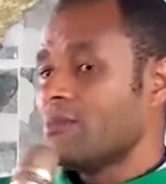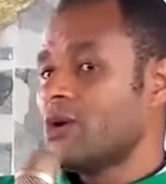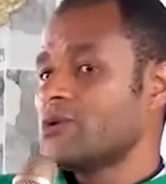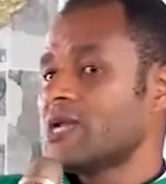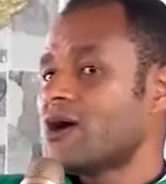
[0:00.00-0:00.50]

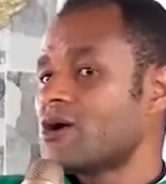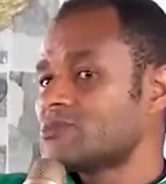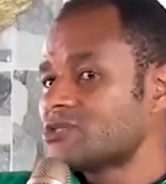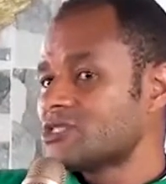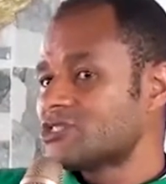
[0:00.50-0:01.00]
But you now
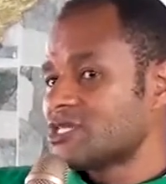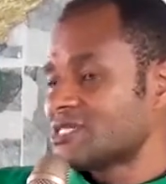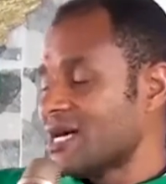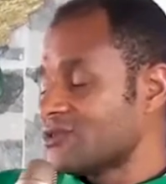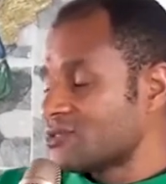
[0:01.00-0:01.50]
come to the church
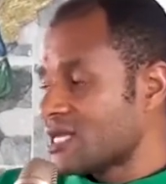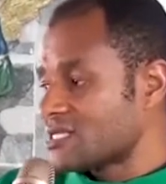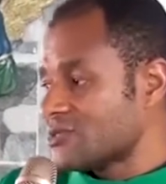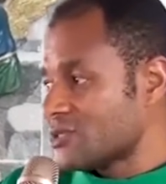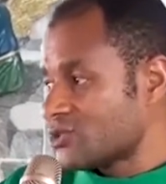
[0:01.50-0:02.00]
and do
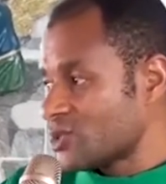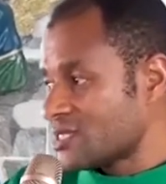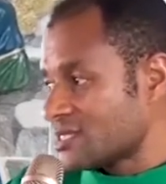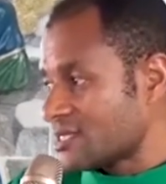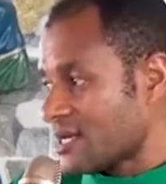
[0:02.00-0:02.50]
Thanksgiving with
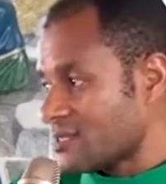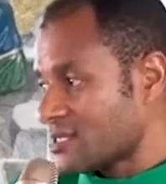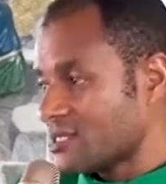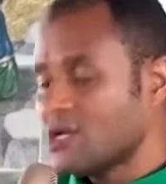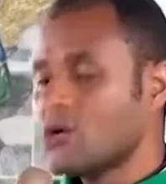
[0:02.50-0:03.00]

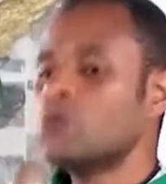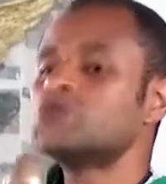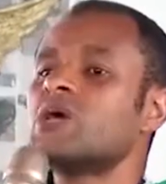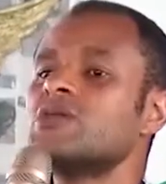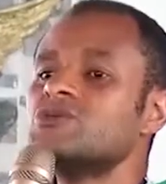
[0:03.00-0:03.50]
20,000.
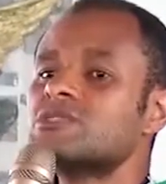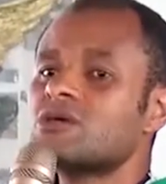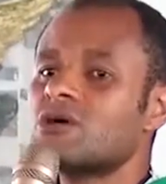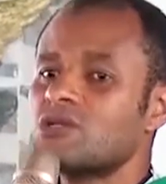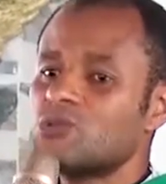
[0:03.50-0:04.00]
Which one do you
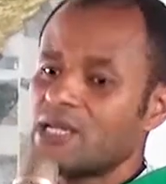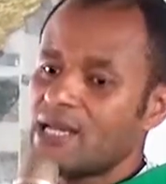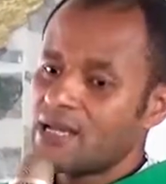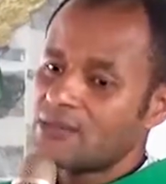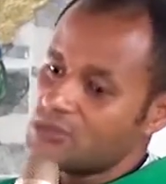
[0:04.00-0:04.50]
think God will
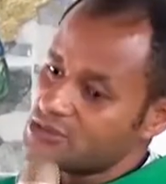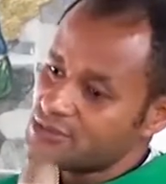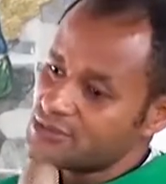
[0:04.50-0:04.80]
like more?